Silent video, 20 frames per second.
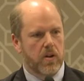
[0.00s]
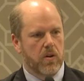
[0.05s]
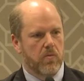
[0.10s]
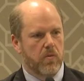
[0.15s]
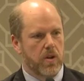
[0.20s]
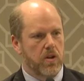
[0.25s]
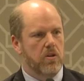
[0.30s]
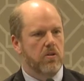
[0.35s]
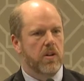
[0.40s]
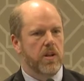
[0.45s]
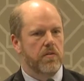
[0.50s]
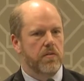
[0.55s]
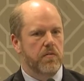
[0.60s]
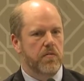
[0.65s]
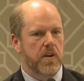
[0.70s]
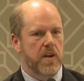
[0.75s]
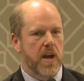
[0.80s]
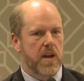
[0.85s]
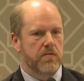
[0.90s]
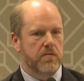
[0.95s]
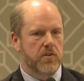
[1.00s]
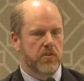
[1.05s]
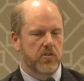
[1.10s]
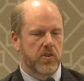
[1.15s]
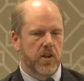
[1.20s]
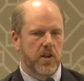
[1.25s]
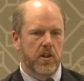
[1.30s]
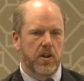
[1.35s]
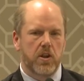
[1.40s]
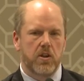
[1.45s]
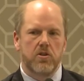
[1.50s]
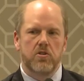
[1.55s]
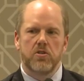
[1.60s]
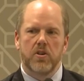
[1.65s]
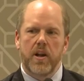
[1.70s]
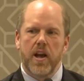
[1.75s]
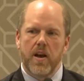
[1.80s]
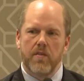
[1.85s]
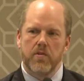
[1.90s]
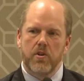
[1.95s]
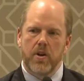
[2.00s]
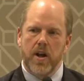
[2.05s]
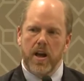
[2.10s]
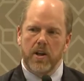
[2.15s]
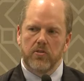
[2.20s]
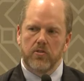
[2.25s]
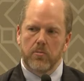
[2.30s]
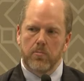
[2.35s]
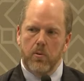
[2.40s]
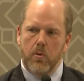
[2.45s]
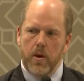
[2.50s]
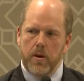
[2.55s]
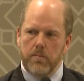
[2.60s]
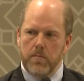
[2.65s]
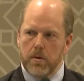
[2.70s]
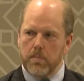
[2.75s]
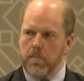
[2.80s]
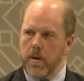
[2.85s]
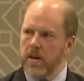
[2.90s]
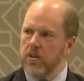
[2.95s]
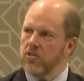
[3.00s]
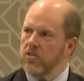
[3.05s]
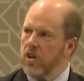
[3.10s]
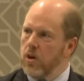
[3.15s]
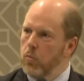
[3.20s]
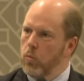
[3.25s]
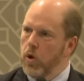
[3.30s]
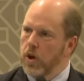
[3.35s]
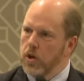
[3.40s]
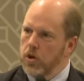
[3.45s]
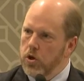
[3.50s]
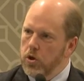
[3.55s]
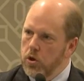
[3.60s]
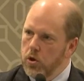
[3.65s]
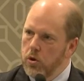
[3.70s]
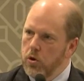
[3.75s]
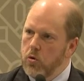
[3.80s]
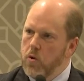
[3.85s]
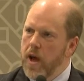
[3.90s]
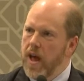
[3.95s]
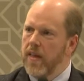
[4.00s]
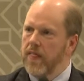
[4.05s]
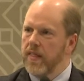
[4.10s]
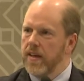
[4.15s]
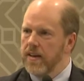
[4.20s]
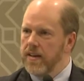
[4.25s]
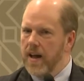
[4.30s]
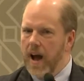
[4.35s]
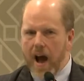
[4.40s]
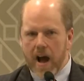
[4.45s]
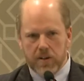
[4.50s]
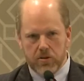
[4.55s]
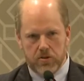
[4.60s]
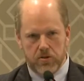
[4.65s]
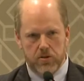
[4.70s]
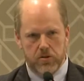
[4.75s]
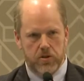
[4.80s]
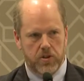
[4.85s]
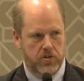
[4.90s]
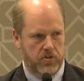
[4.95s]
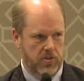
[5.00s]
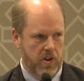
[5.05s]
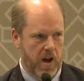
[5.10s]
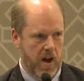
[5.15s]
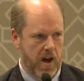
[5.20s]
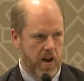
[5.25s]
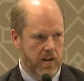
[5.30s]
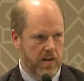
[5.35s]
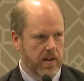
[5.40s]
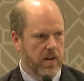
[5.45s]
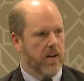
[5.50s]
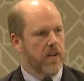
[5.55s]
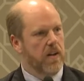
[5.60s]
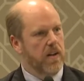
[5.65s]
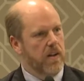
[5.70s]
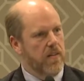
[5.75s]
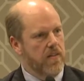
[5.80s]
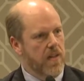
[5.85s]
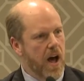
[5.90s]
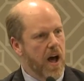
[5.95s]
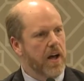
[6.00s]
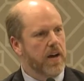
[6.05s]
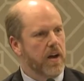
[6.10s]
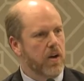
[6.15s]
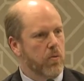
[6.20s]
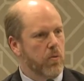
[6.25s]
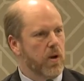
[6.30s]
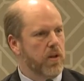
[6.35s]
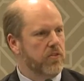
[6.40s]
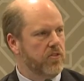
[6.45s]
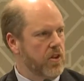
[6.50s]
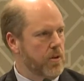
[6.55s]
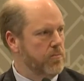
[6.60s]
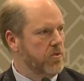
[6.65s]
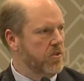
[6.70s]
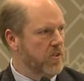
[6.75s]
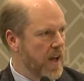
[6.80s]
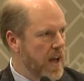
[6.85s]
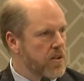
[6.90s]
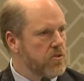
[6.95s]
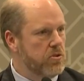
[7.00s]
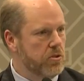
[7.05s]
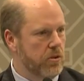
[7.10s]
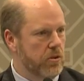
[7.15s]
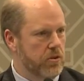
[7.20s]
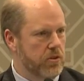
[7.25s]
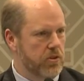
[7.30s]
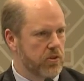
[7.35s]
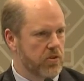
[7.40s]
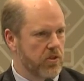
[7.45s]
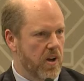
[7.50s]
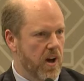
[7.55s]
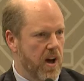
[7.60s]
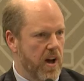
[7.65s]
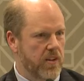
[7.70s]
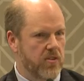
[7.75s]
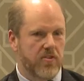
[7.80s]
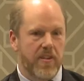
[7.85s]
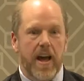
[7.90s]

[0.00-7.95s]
When you leave a VA facility, you should have your next appointment based on what you and the doctor decide not on what some scheduler decides.